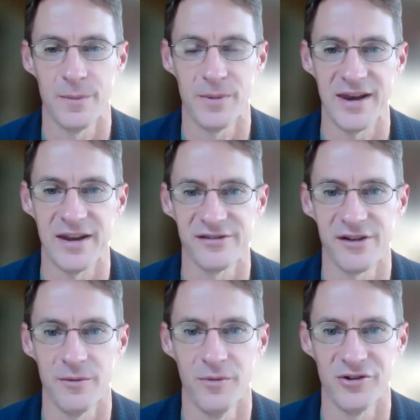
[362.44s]
the planning
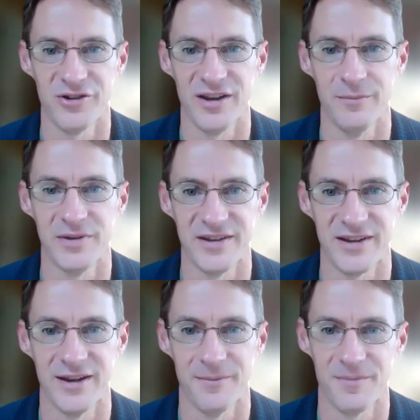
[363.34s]
scope module in
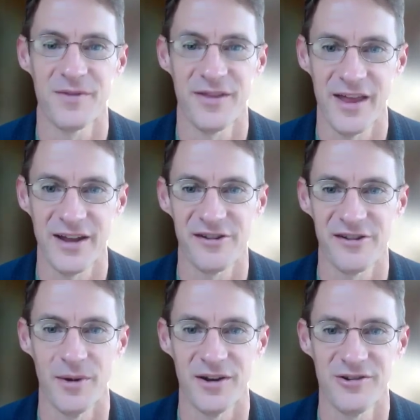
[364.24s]
particular. Thanks so
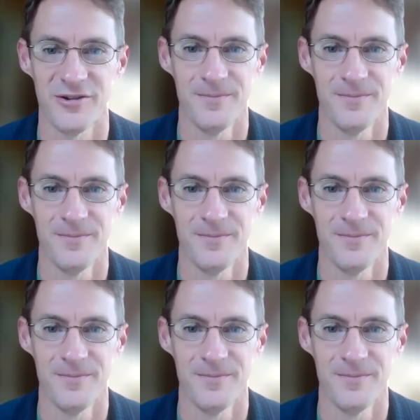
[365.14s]
much.